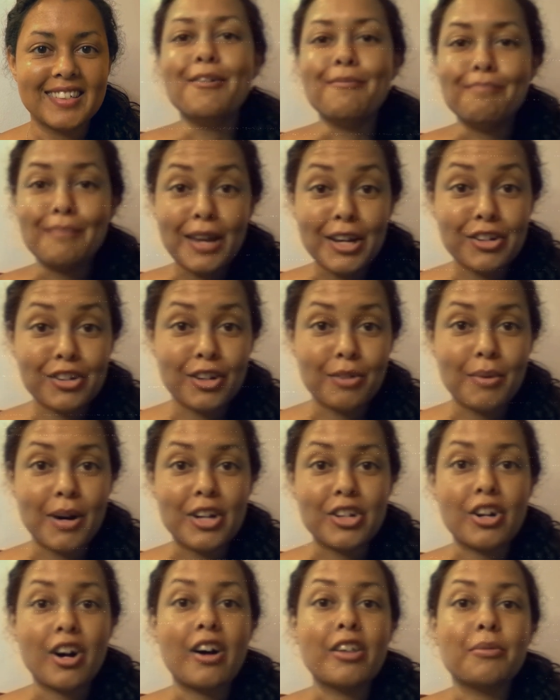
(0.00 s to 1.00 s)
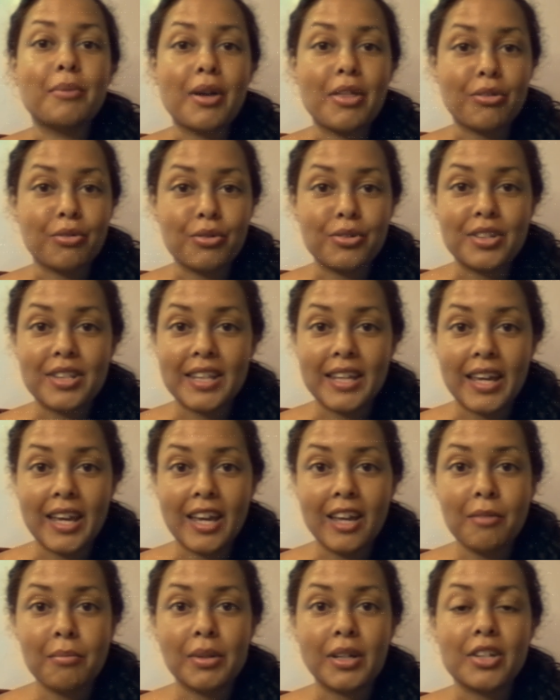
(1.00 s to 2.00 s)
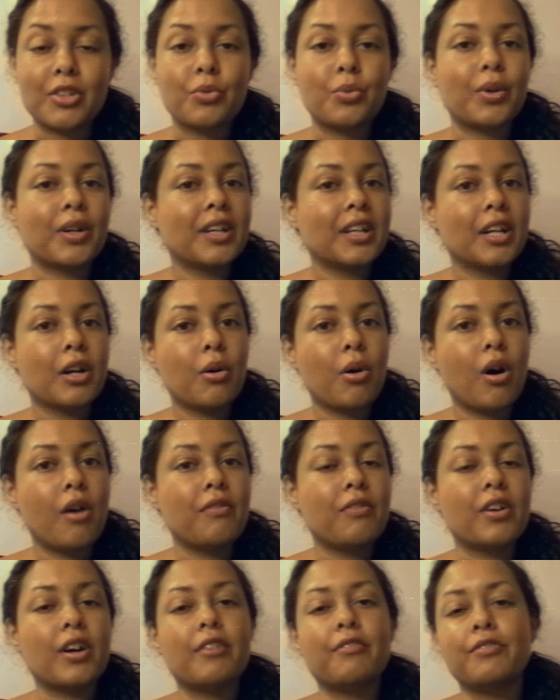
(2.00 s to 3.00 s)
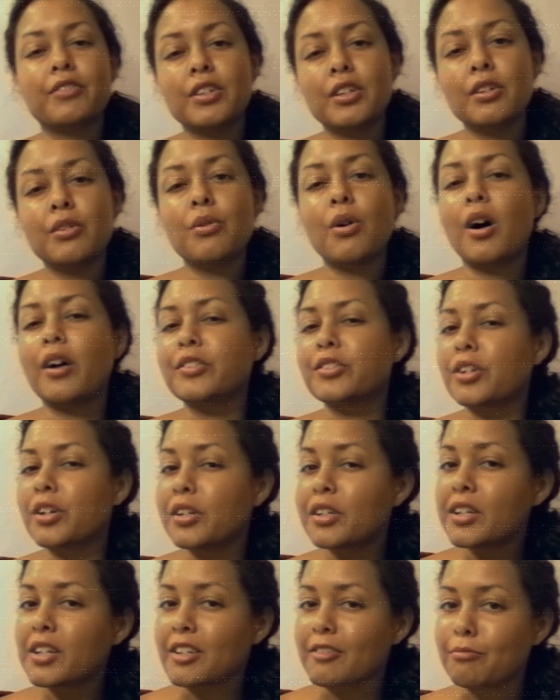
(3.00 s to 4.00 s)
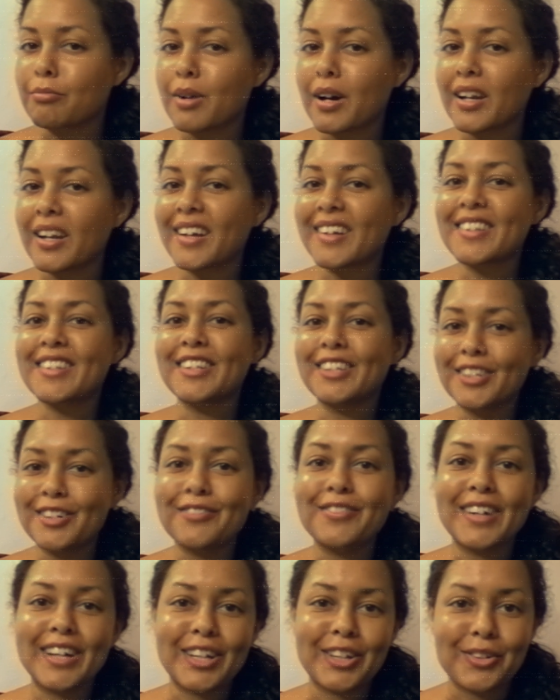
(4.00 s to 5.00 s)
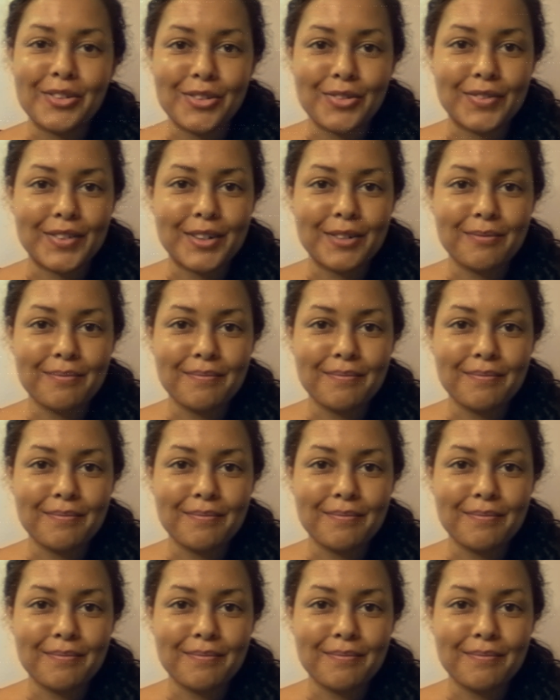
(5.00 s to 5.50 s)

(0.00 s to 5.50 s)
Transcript: Make sure to watch all the way through to the end because we're going to go over a few alternative products that you'll find useful.